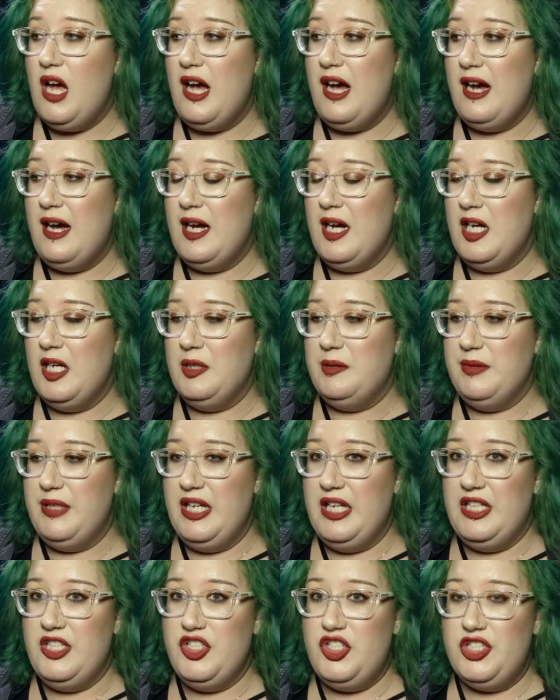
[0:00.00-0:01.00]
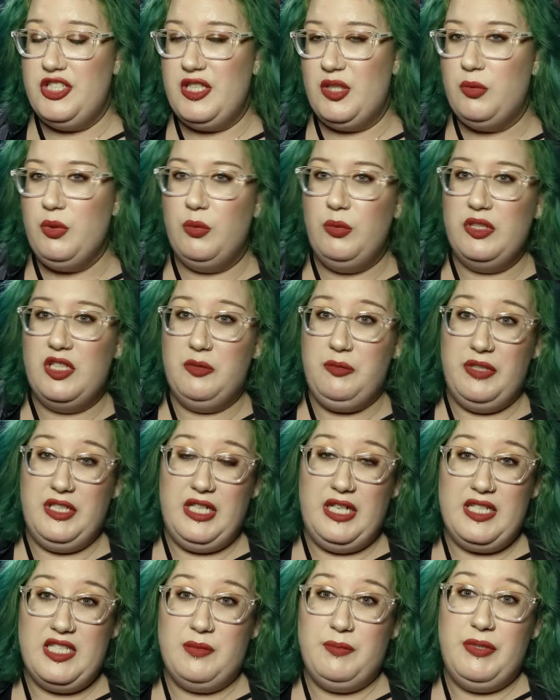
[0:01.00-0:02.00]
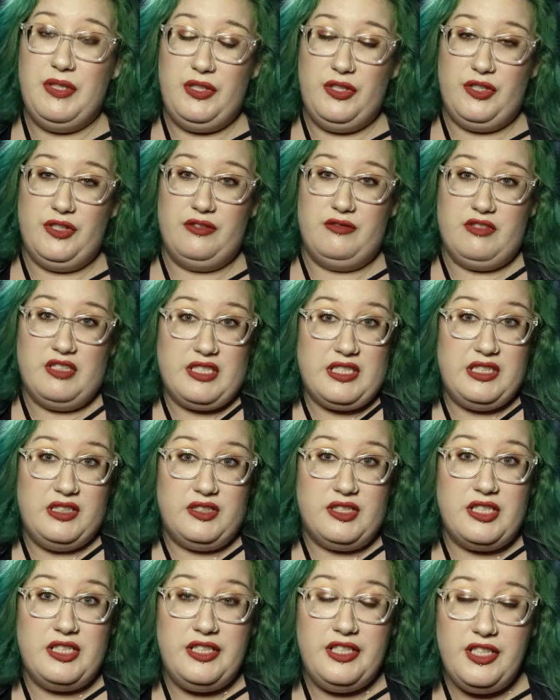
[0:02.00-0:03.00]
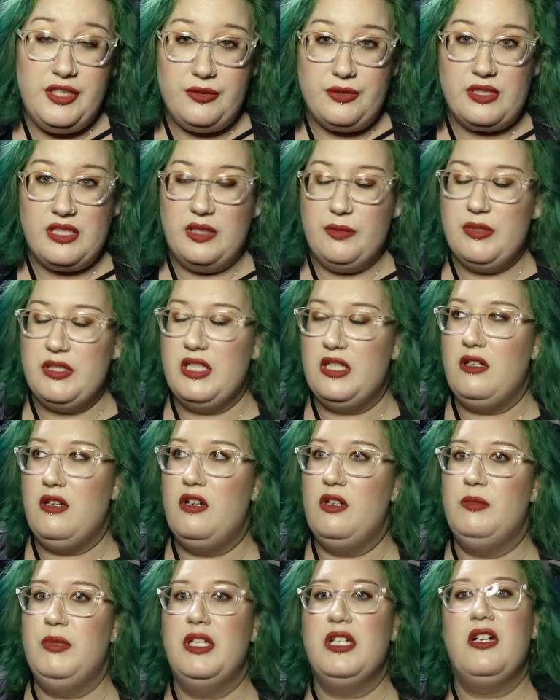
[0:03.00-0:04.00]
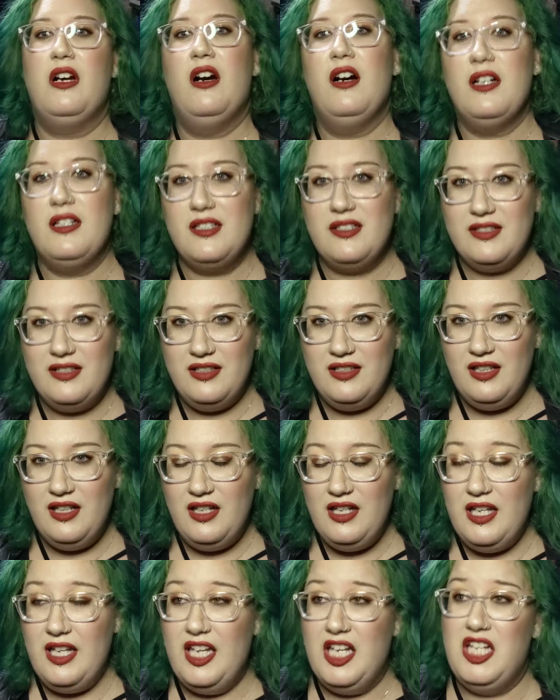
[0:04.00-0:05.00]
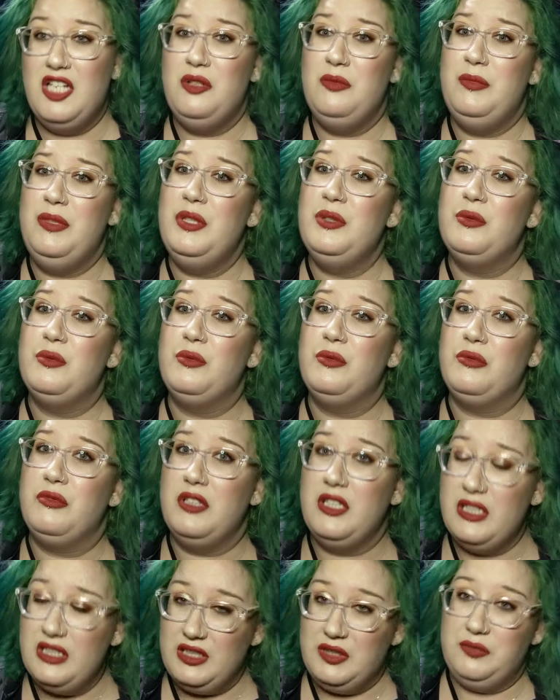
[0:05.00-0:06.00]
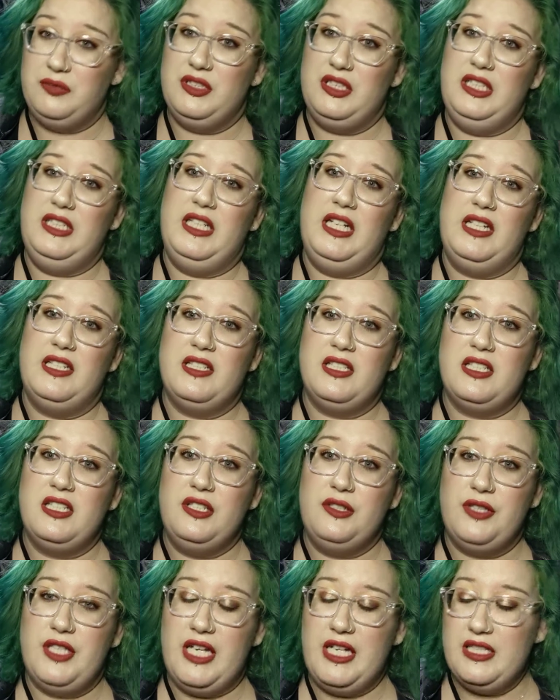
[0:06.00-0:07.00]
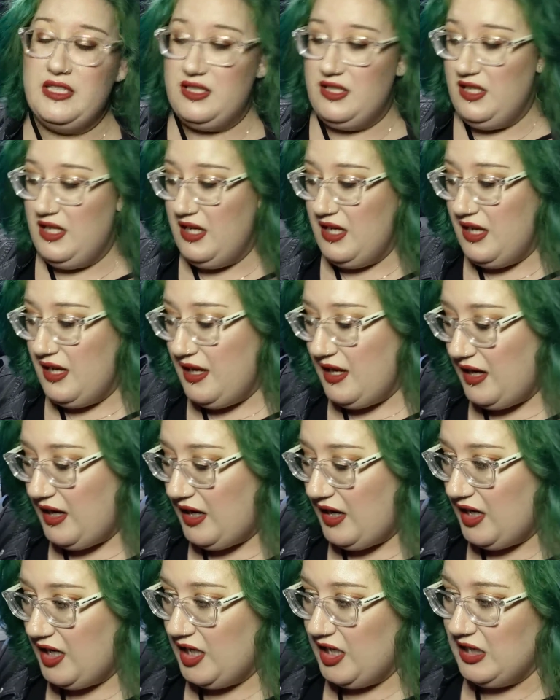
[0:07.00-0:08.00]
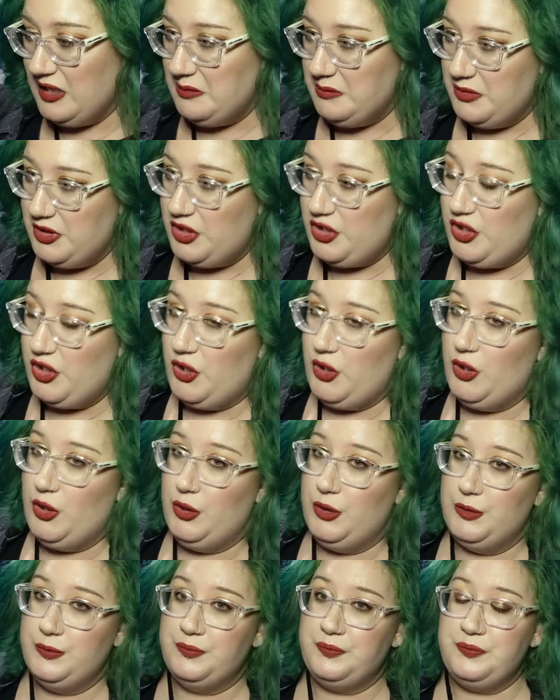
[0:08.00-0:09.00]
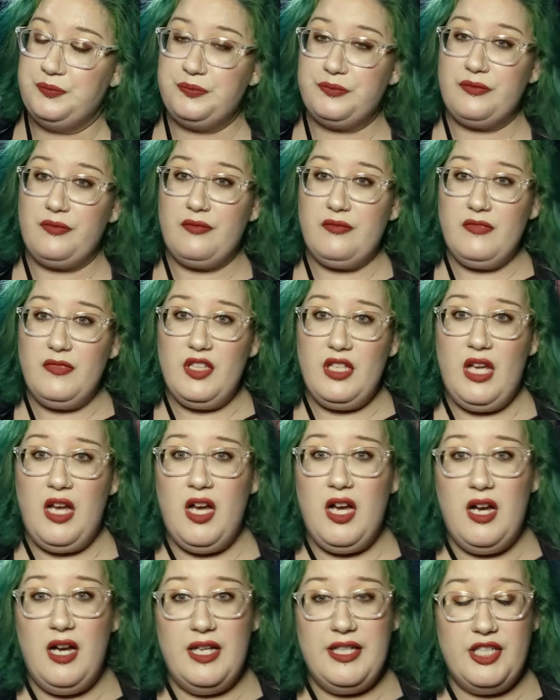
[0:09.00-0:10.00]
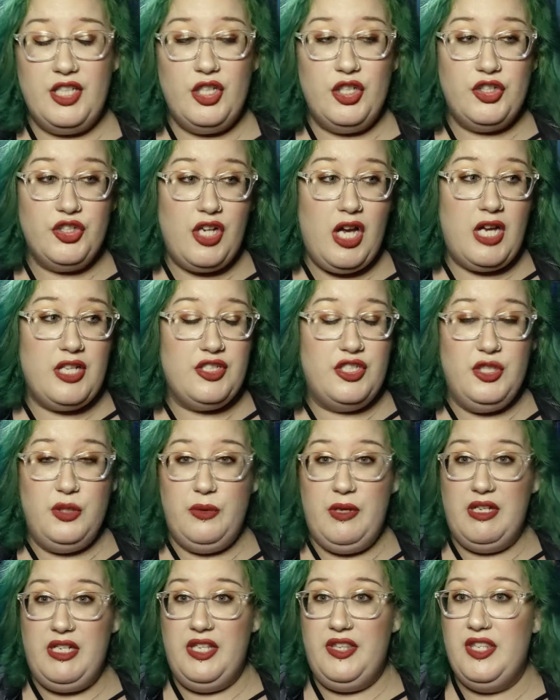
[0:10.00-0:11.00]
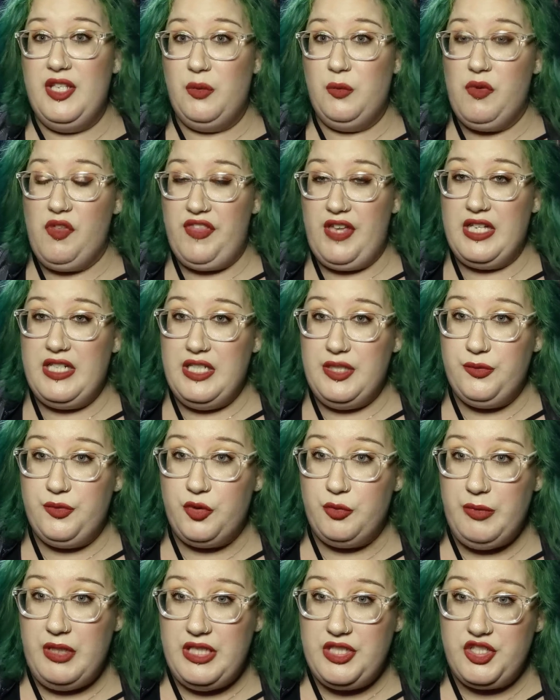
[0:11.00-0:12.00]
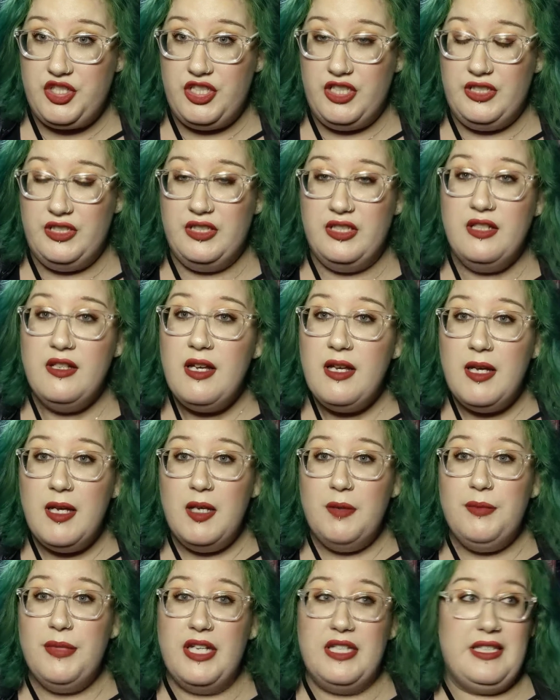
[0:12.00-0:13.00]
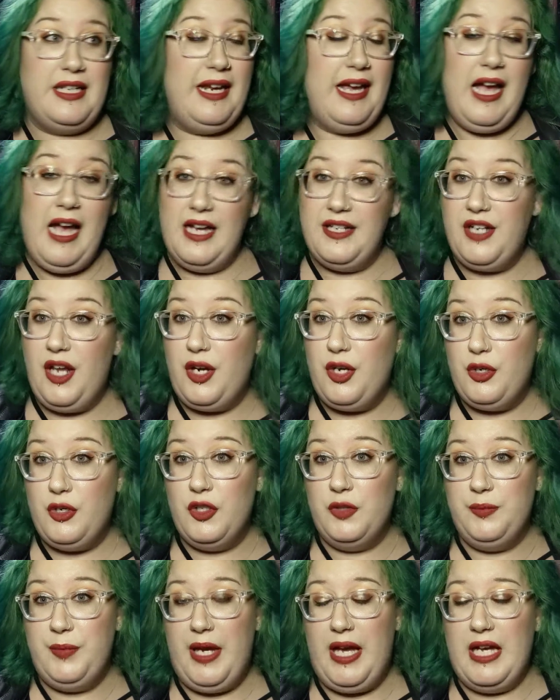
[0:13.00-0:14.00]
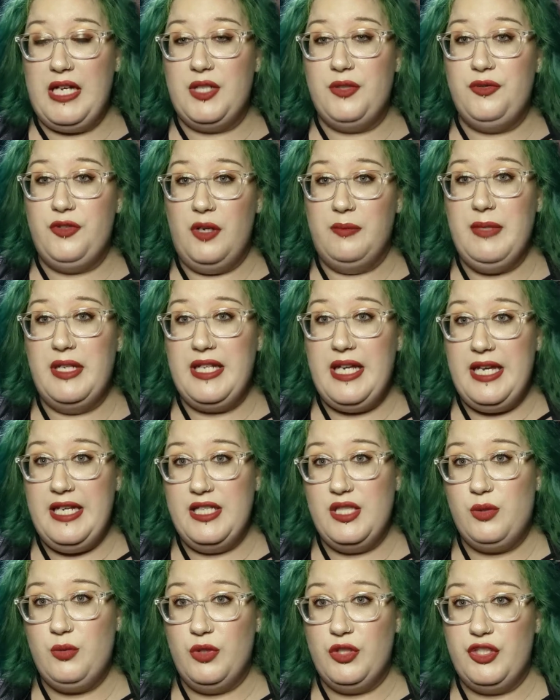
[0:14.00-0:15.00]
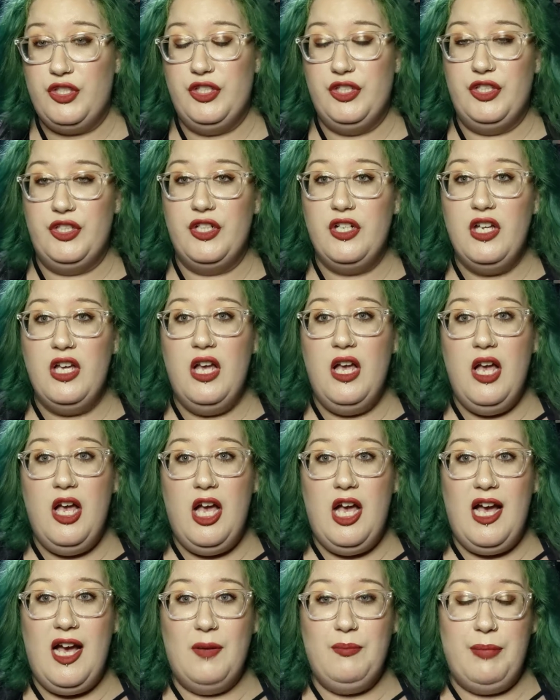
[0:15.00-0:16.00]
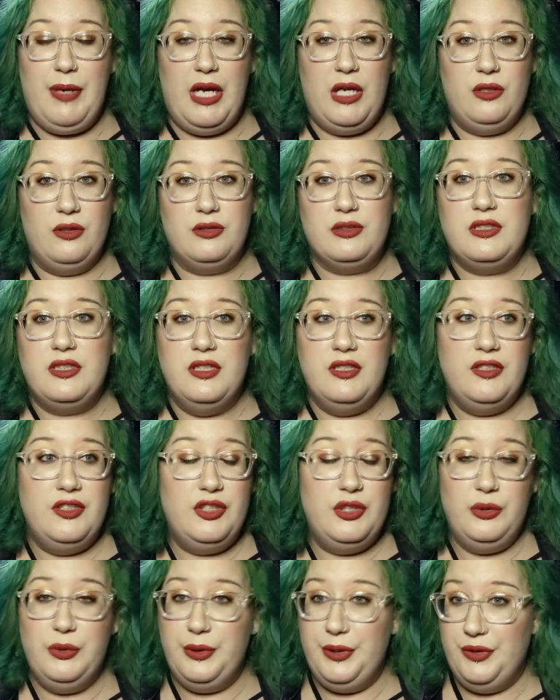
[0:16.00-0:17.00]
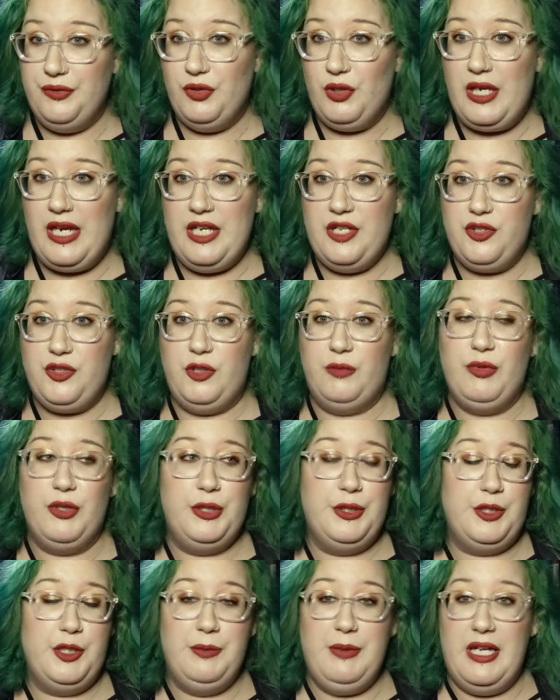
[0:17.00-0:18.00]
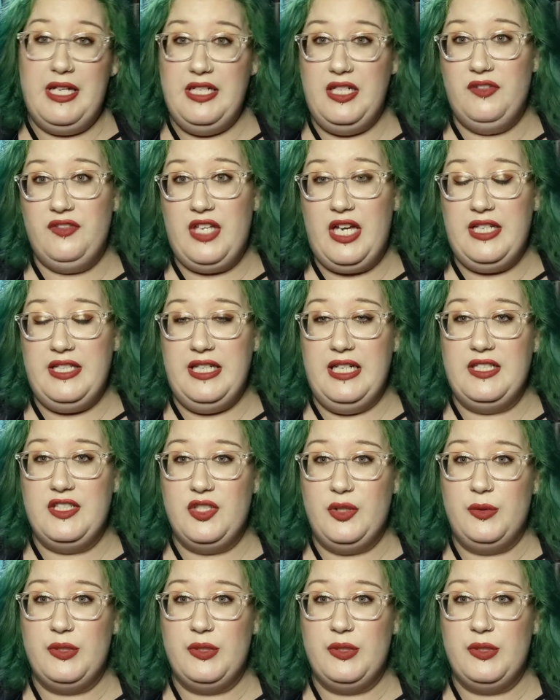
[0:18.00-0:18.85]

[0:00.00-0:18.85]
Um, and she's like, well, wouldn't it be nice to put your skills to use? And it was like, oh my gosh, it'd be really, really nice to do that. Um, so I could not do anything with that information because I had not heard back from my caseworker about doing the vocational program, any of that yet.